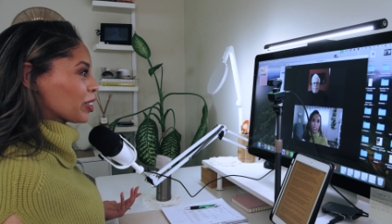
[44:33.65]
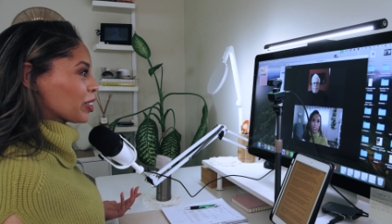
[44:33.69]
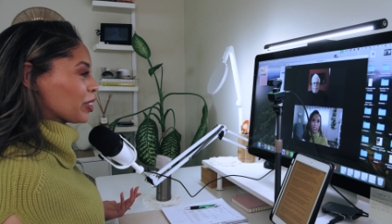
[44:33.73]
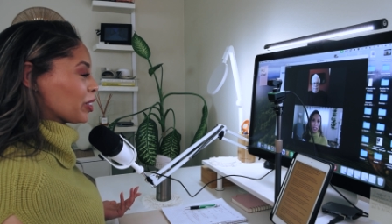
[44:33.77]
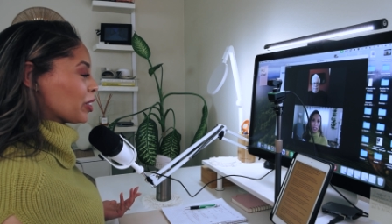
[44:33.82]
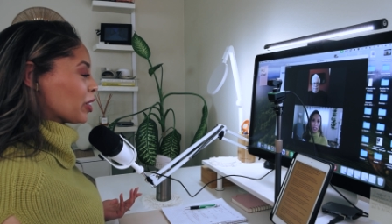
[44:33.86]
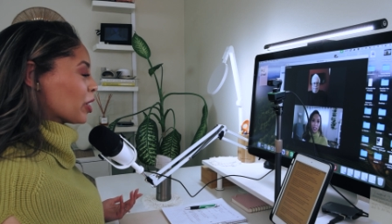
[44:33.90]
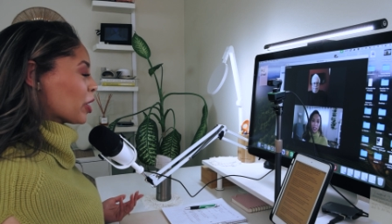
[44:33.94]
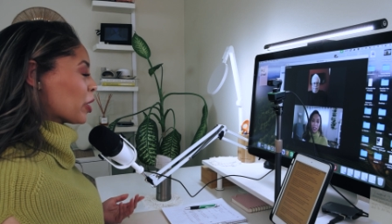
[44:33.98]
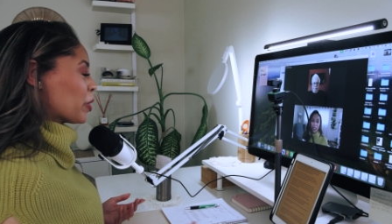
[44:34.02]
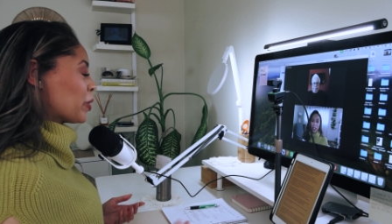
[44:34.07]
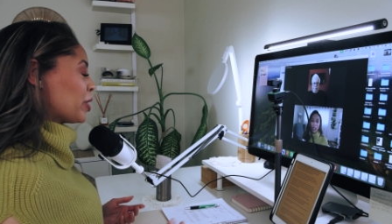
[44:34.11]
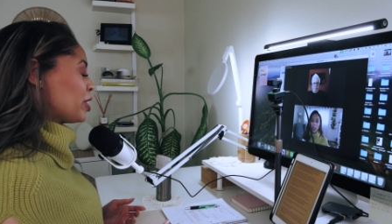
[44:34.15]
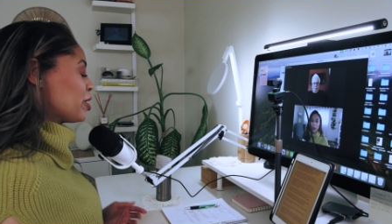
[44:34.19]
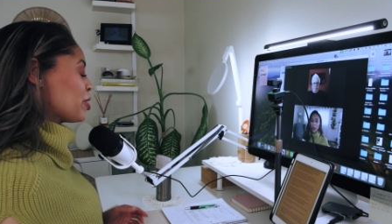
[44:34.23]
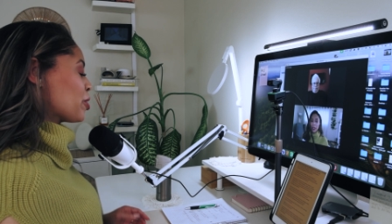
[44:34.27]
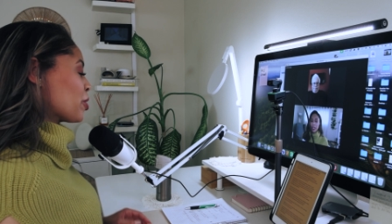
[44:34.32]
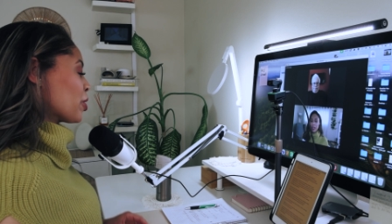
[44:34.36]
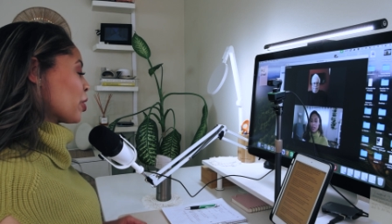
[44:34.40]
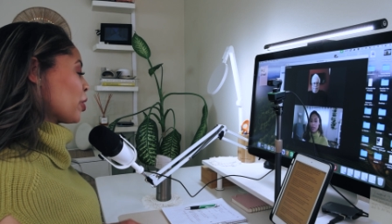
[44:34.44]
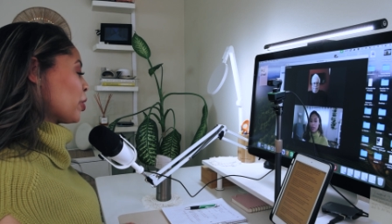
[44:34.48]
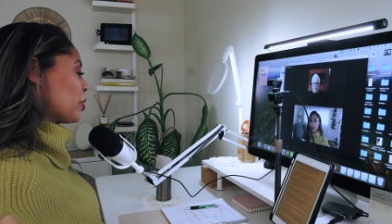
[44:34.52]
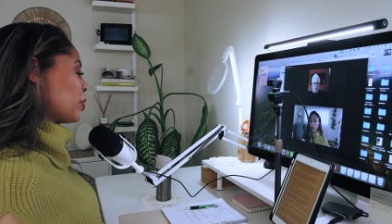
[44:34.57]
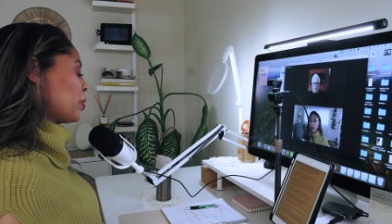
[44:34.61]
and
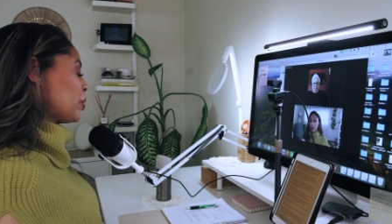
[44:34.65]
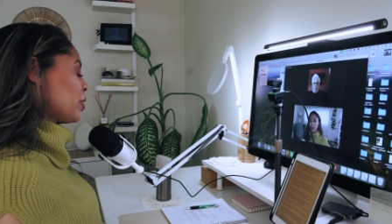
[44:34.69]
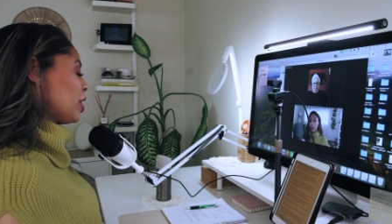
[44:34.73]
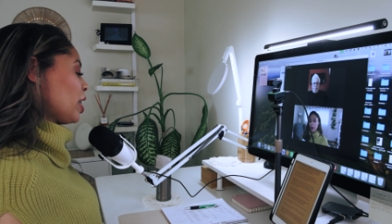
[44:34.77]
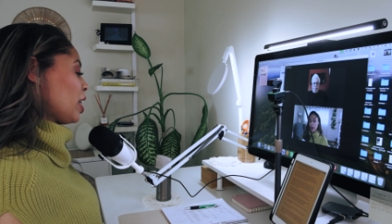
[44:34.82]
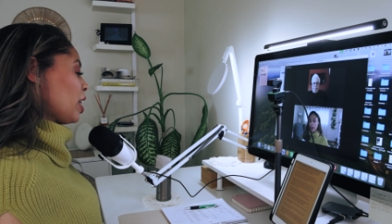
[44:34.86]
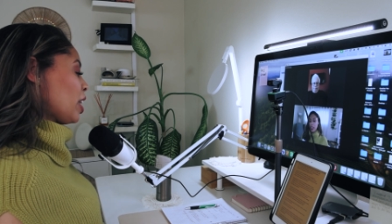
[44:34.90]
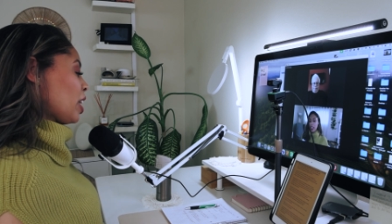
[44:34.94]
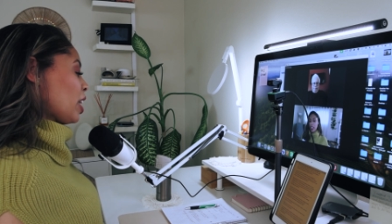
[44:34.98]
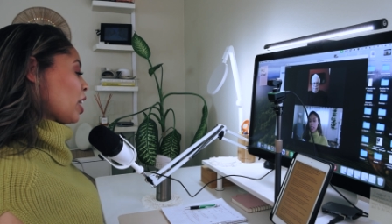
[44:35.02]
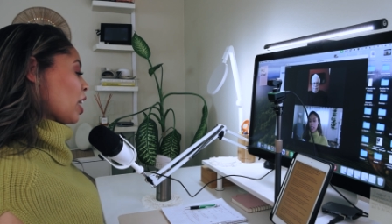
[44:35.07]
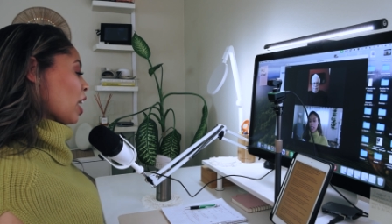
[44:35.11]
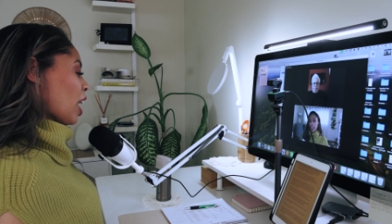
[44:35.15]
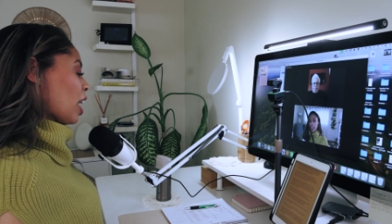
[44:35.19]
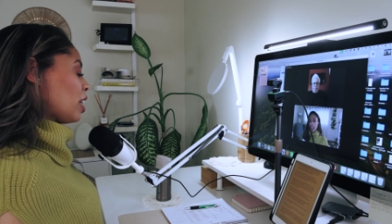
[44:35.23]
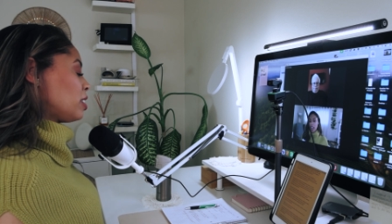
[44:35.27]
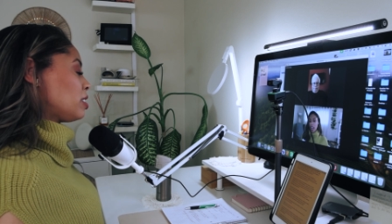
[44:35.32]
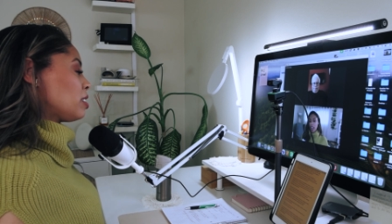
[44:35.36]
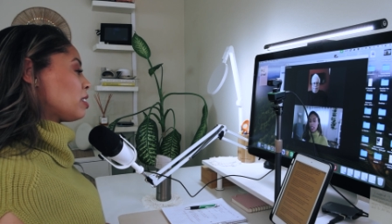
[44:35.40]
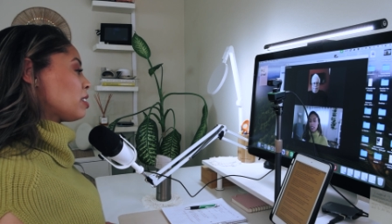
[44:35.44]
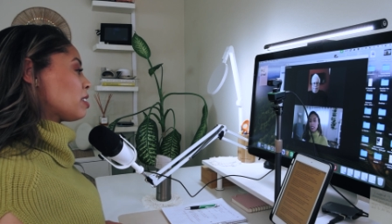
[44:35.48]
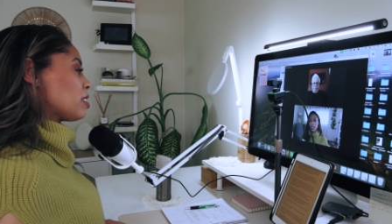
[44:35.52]
so I